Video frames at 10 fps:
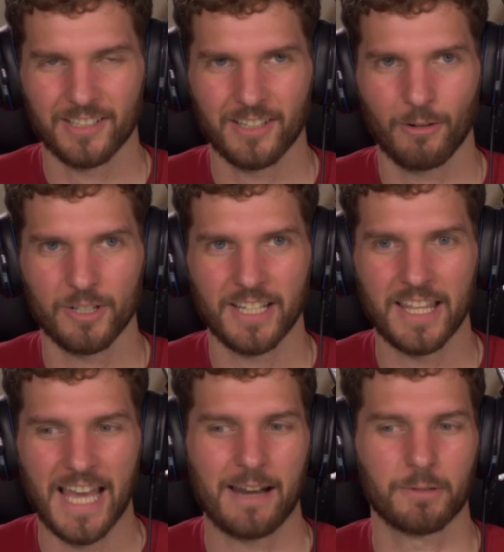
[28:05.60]

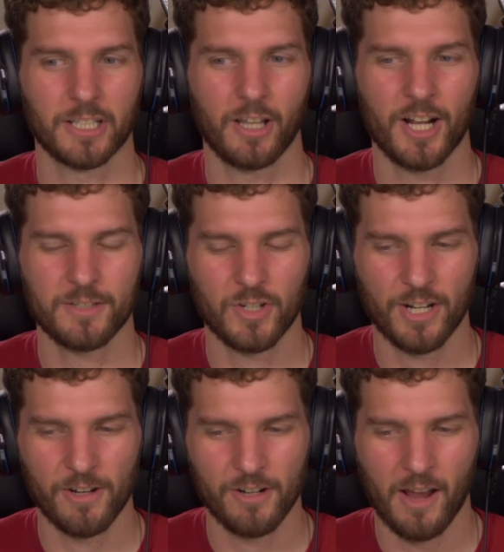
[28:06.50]
coincide that with the launch of a
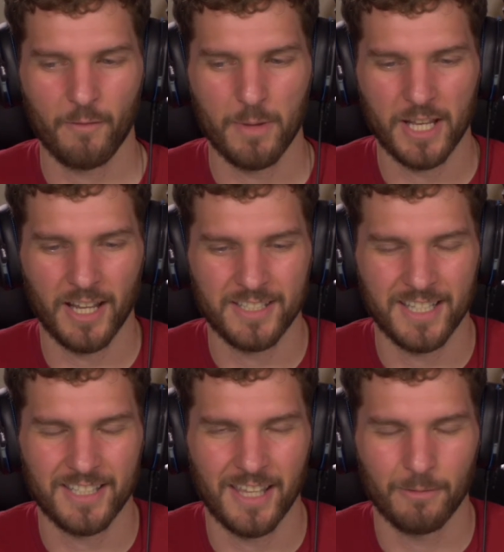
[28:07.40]
charity drive. And because
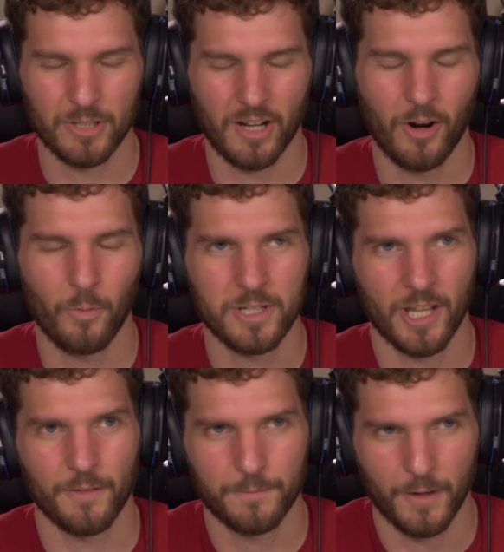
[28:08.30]
this thing was always
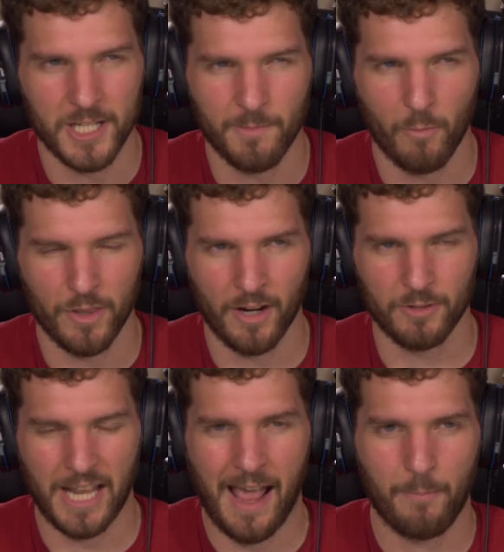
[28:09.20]
on the fritz about whether or not it
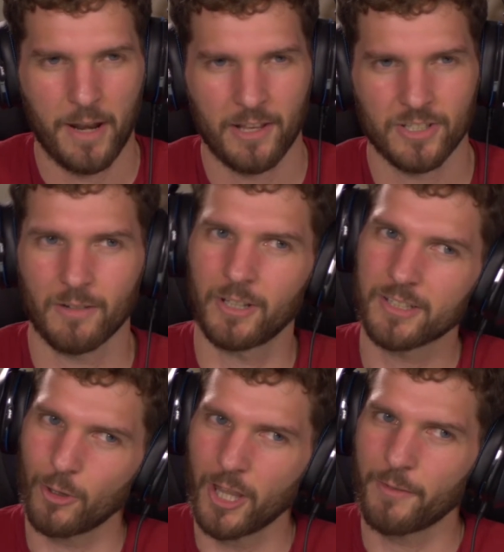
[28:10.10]
was happening, I was like, well, let's
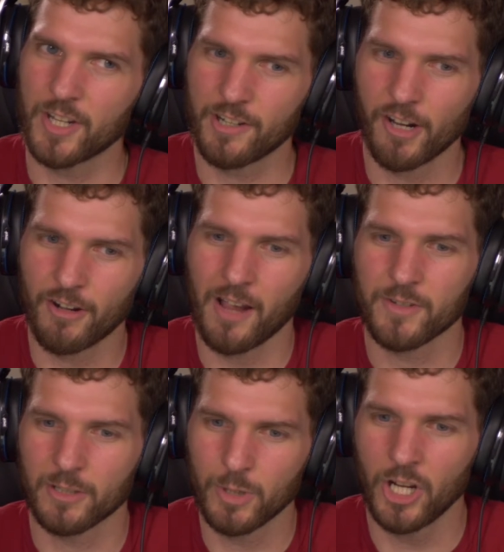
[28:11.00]
hold off on the charity drive
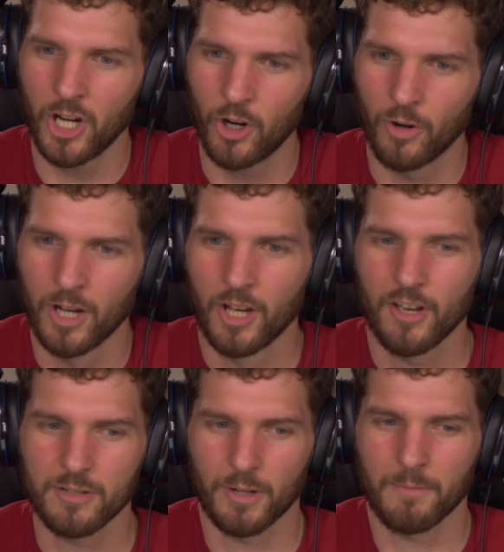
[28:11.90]
until we know,
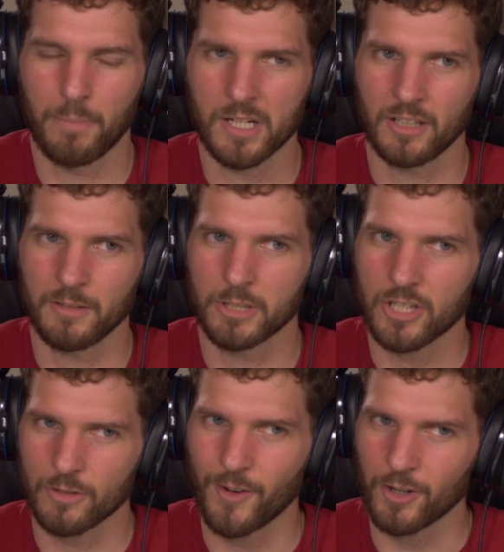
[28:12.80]
so we can bundle it with
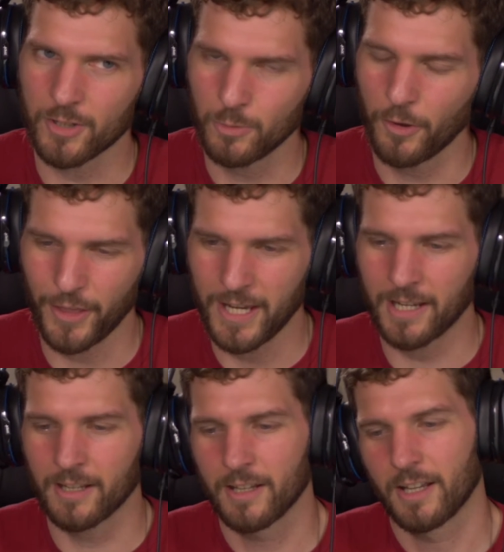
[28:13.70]
this very cool
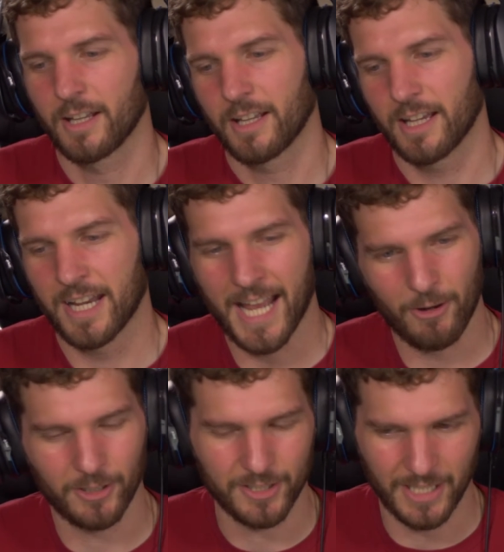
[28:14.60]
thing. And now
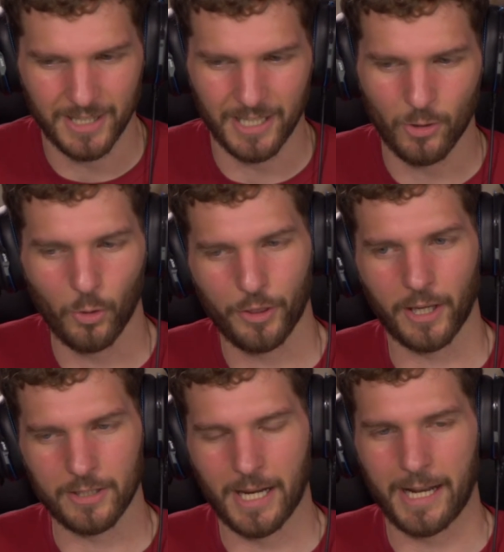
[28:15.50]
it looks like that cool
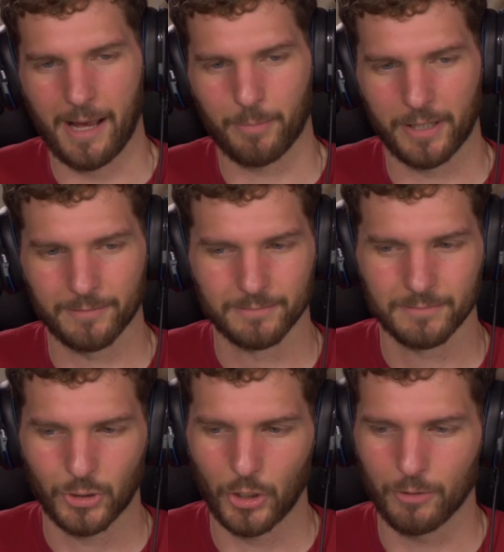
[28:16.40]
thing is not happening.
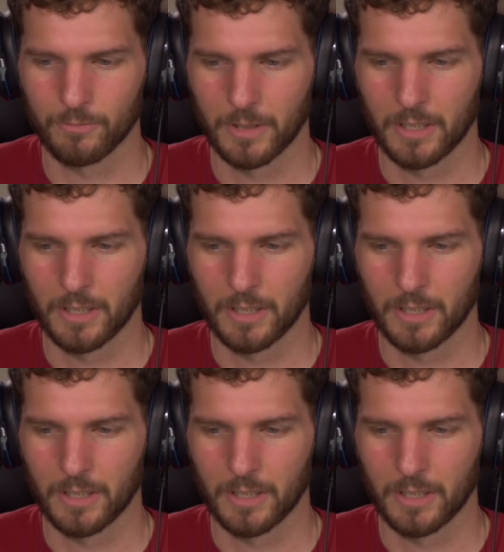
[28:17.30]
So